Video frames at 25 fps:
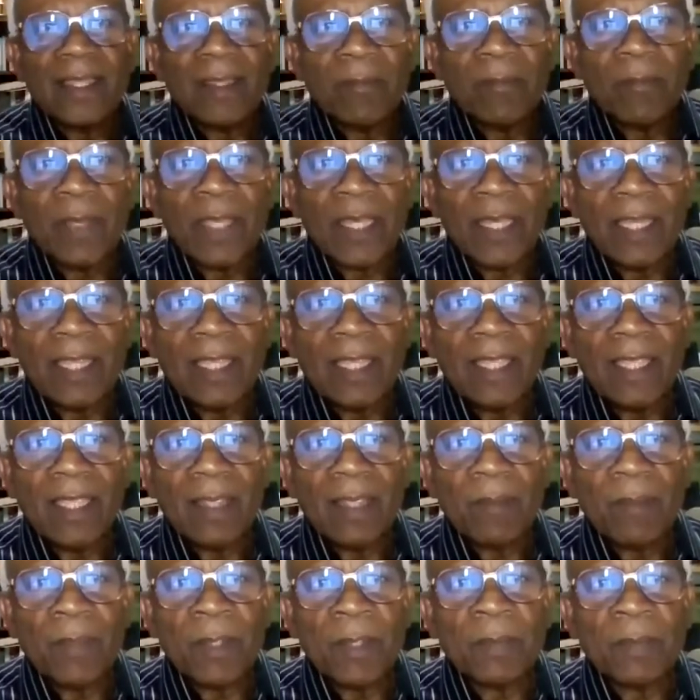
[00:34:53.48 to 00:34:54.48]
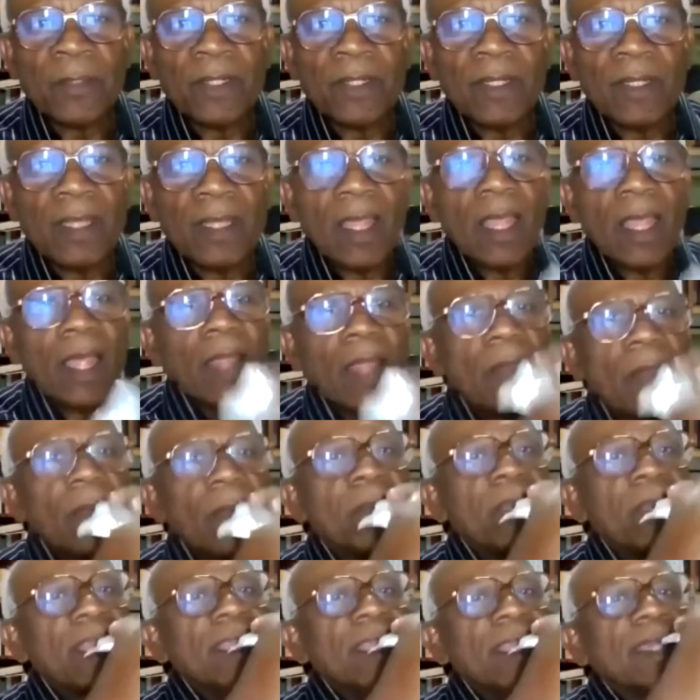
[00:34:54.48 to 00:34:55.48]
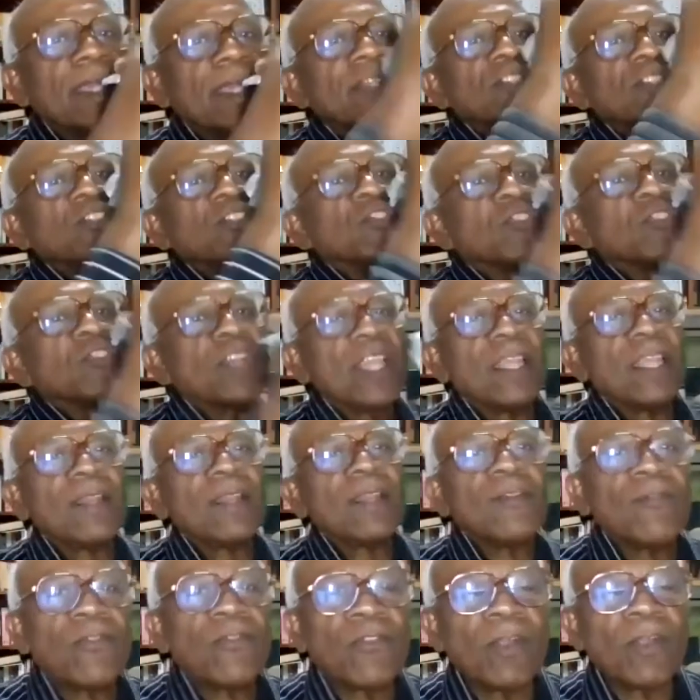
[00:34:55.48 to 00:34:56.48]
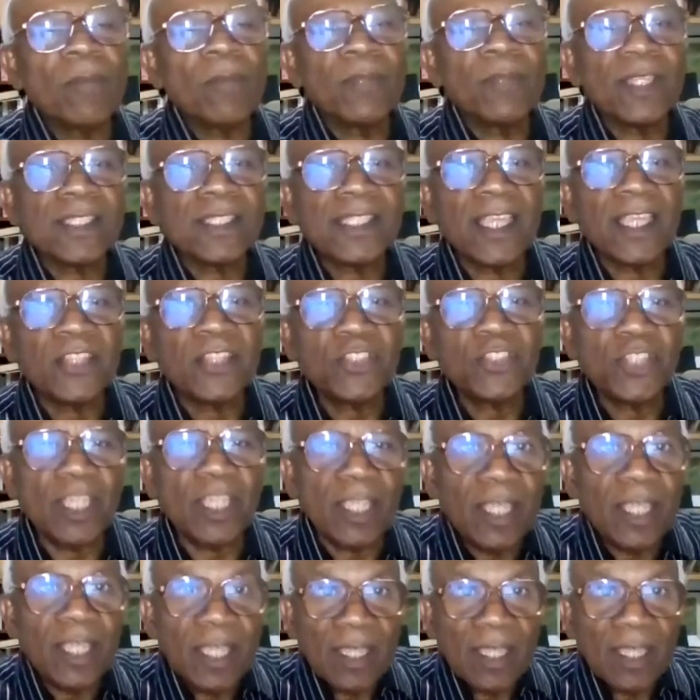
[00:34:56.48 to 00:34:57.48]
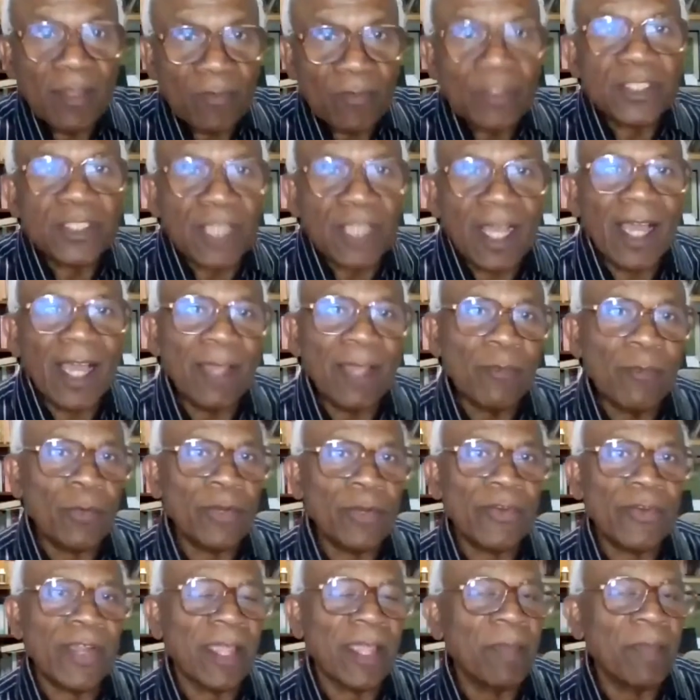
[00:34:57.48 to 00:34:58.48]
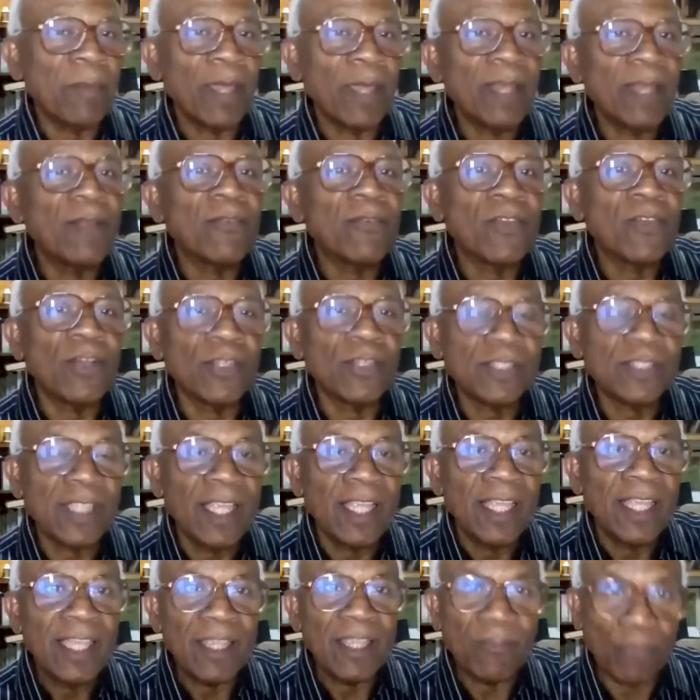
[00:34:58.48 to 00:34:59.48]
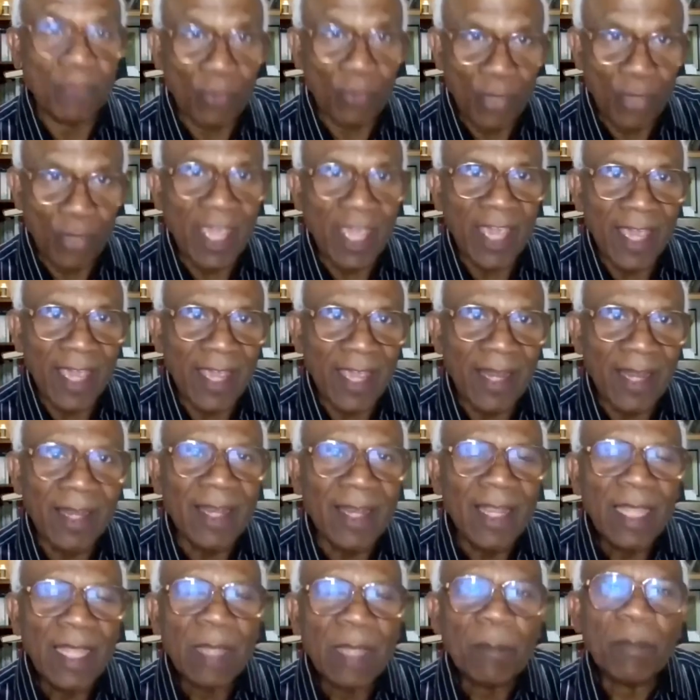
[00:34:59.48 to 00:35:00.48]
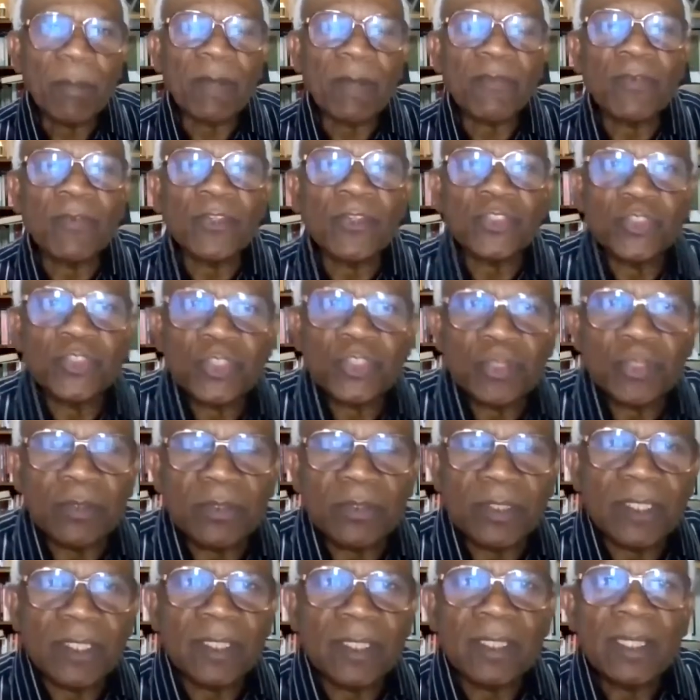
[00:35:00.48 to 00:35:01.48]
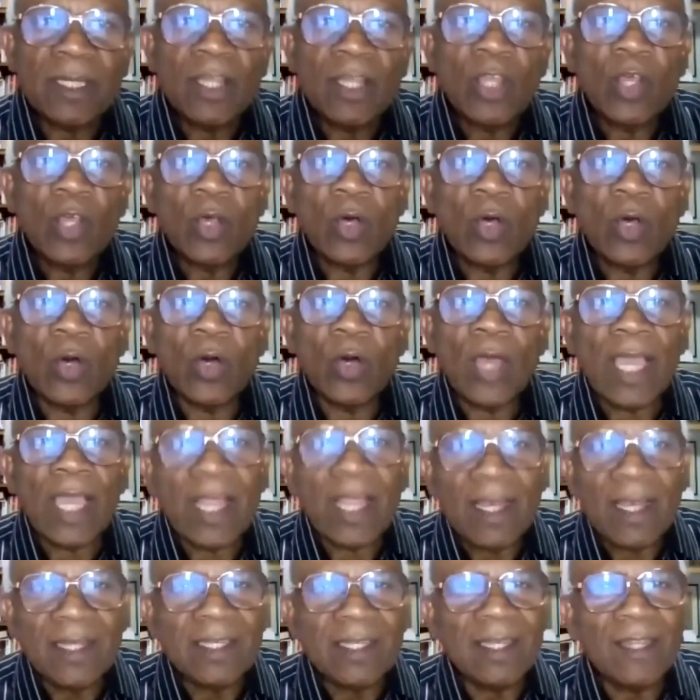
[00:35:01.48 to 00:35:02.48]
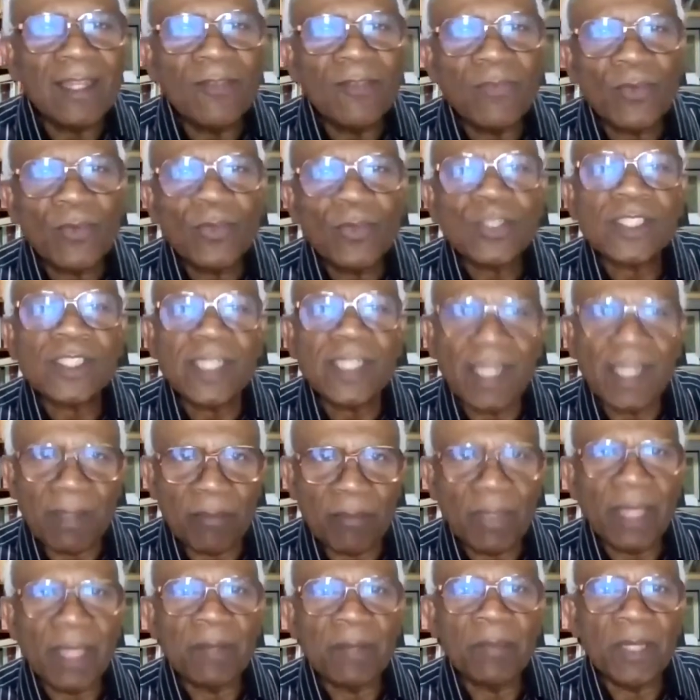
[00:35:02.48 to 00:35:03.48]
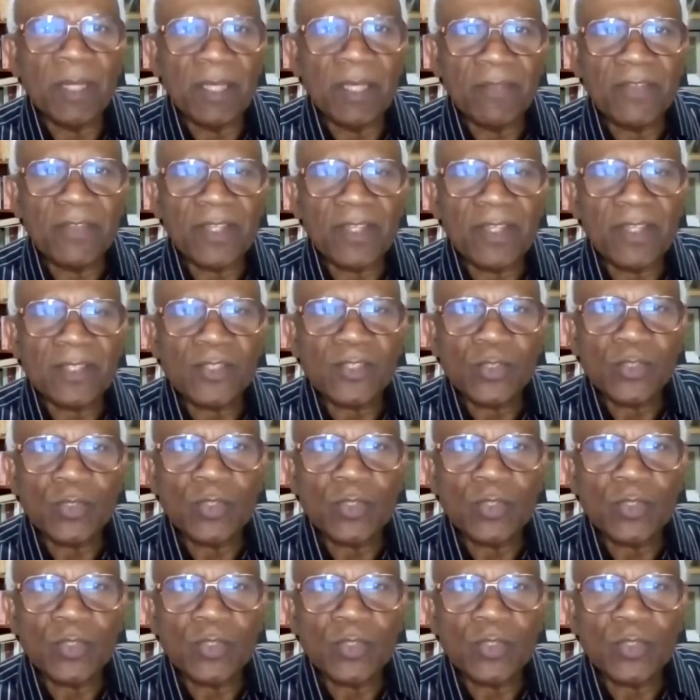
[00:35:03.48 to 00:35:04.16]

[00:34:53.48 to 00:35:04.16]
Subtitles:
many people drink it straight from the sachet, which I would recommend, of course, if you can, but for children or elderly folks, that might be difficult. So